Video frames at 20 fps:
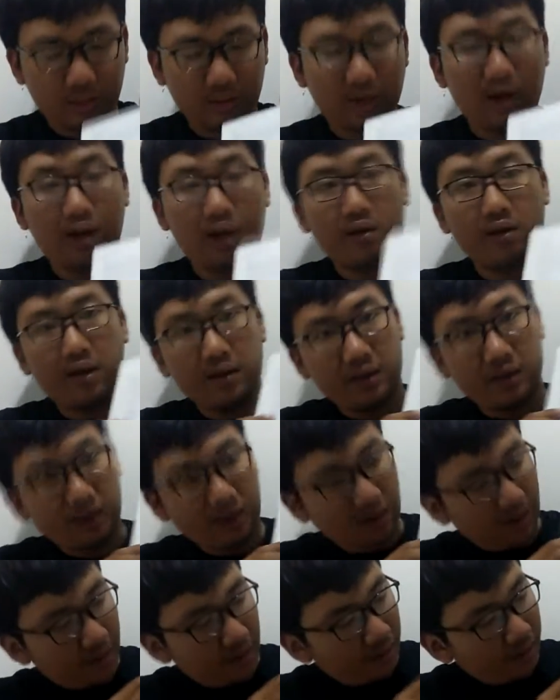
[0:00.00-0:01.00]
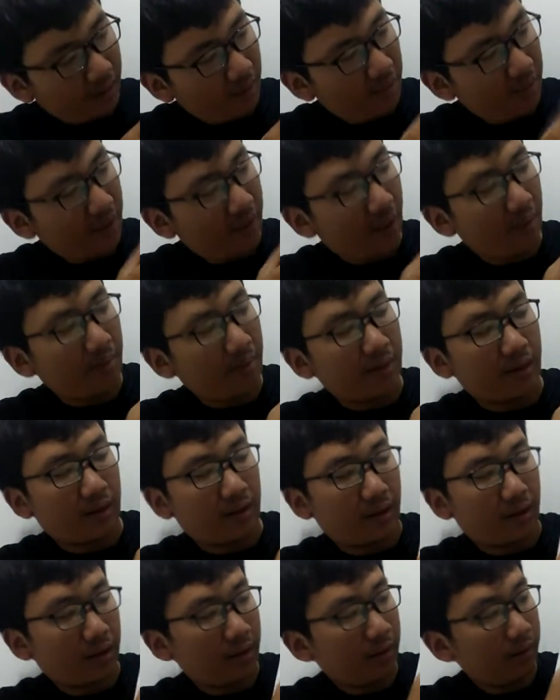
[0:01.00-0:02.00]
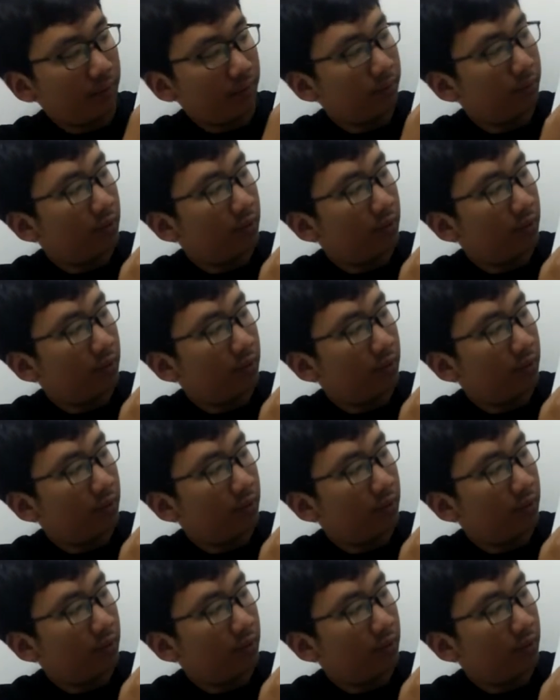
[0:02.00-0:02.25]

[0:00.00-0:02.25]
As you can see, there are some examples in here.